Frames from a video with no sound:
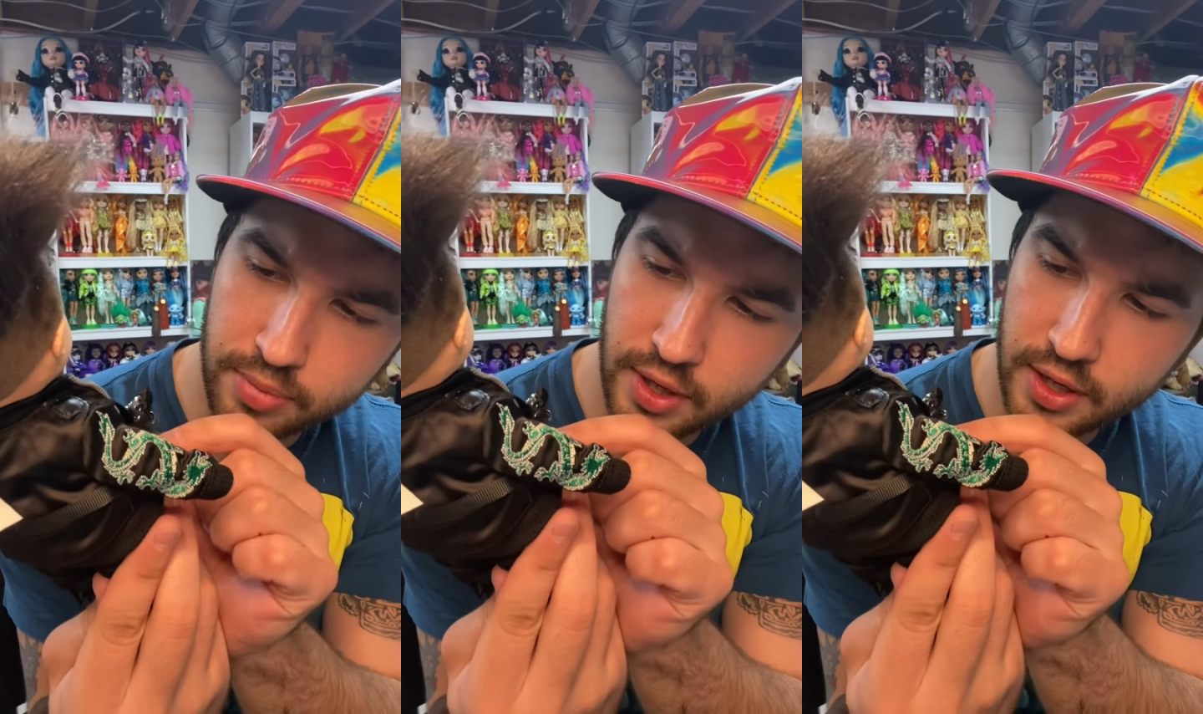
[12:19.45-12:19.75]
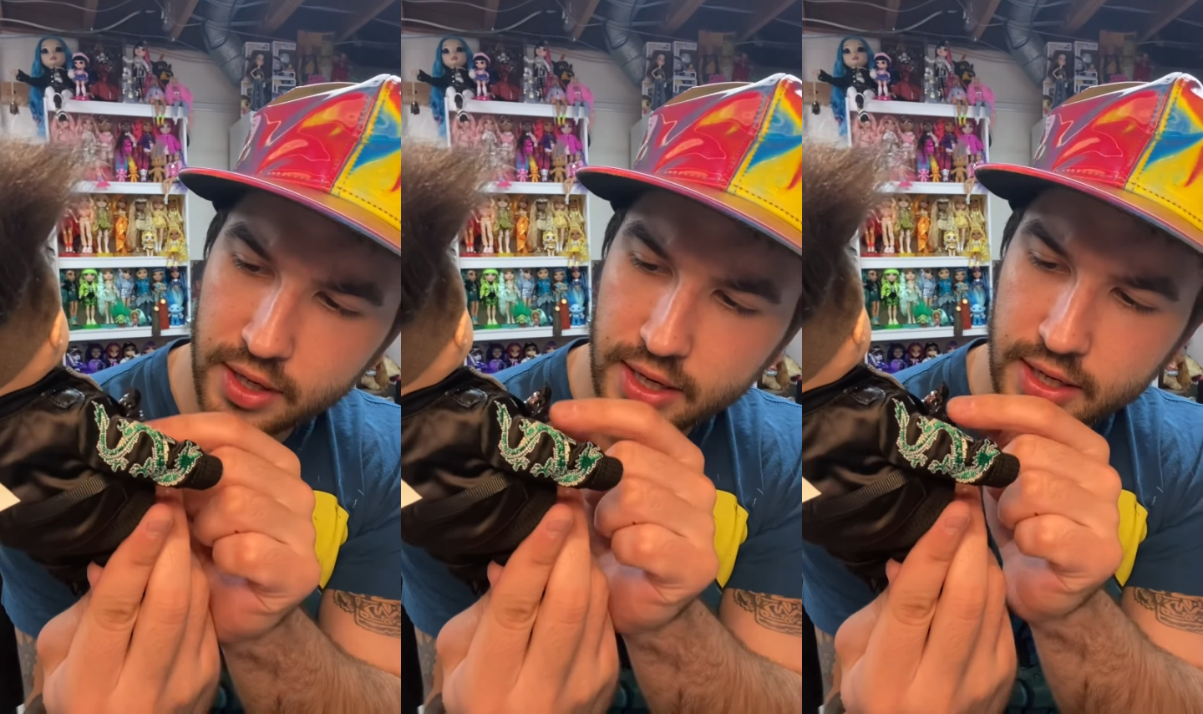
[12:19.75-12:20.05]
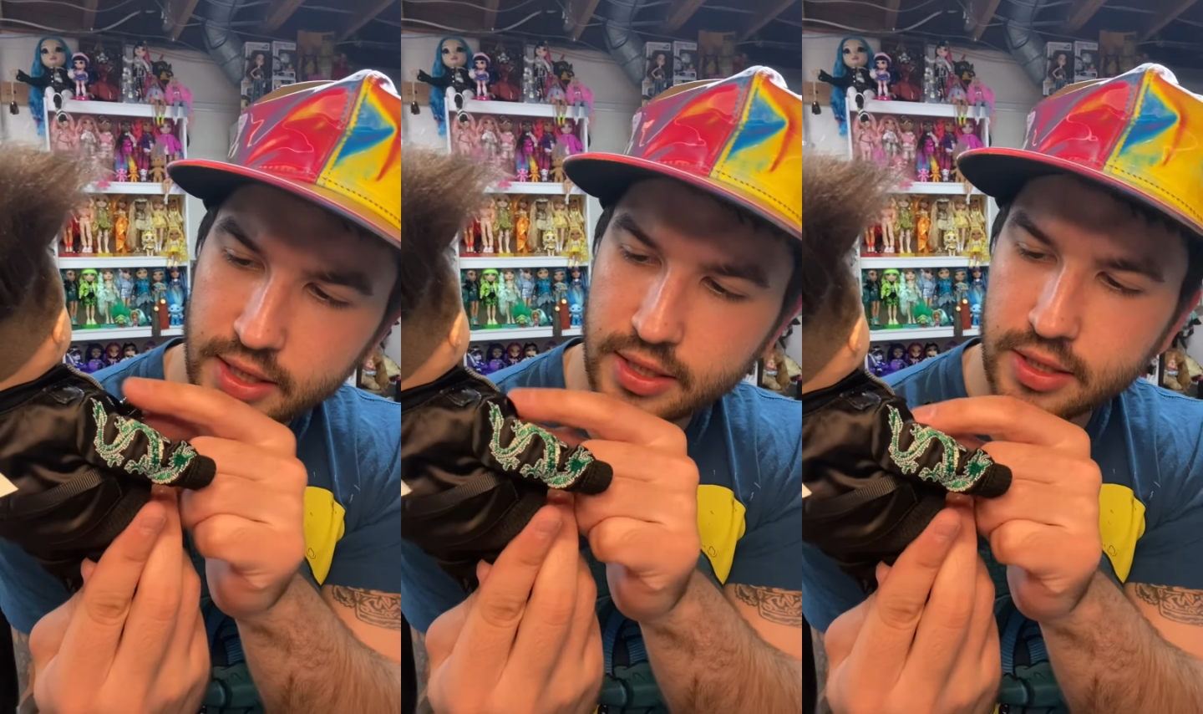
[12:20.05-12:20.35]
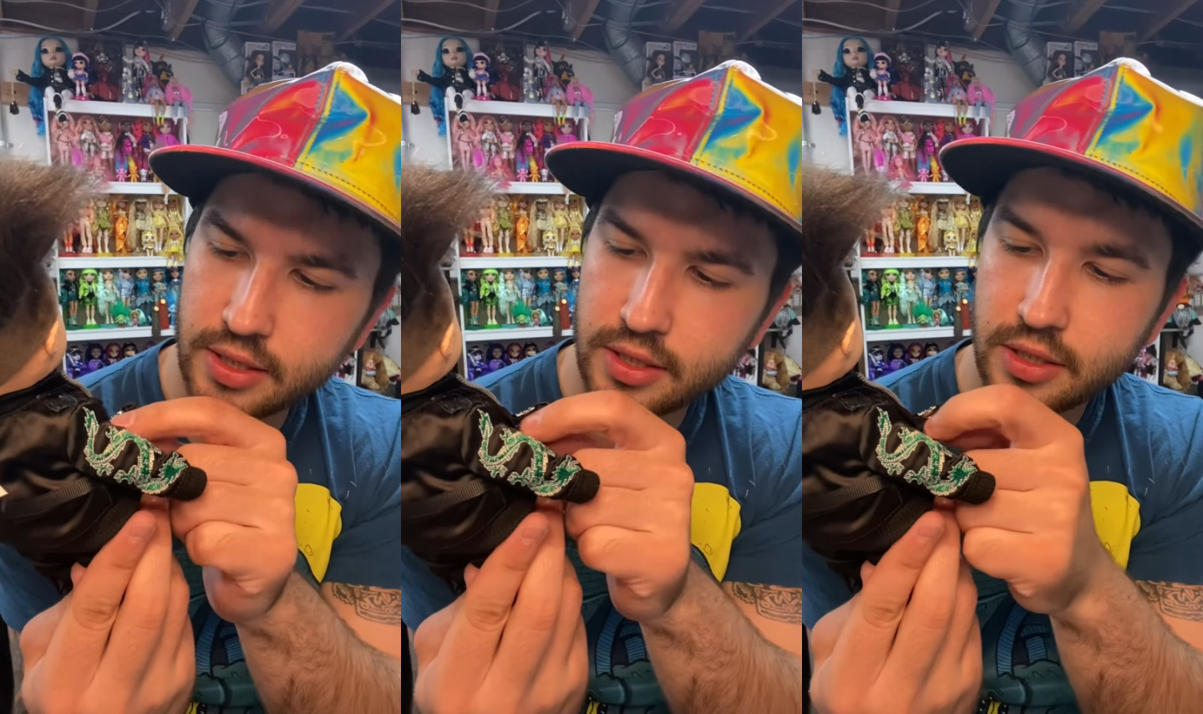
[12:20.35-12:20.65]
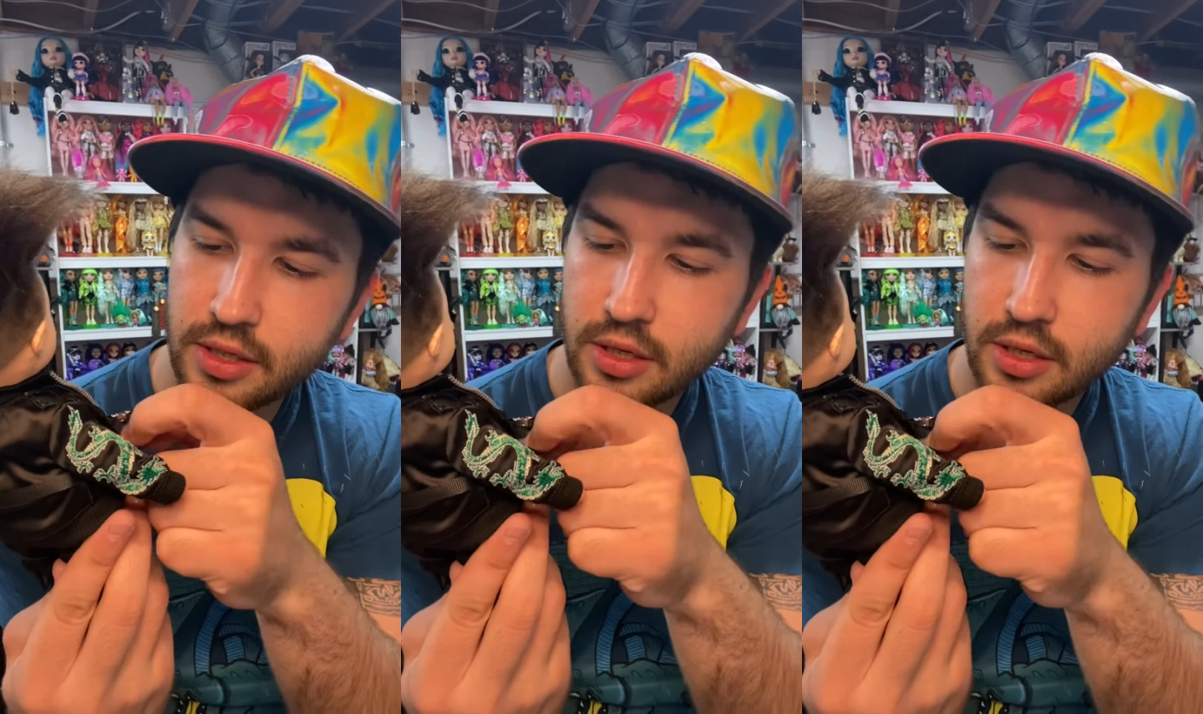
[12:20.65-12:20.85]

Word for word: but it is